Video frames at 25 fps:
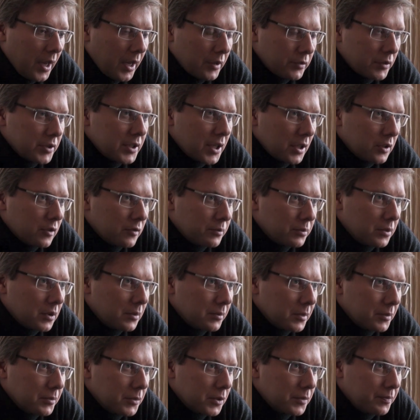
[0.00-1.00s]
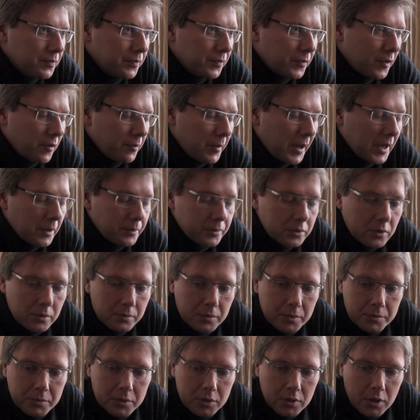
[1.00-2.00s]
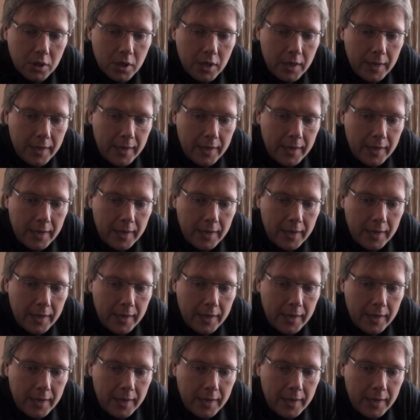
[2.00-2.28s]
a result of problems, many problems.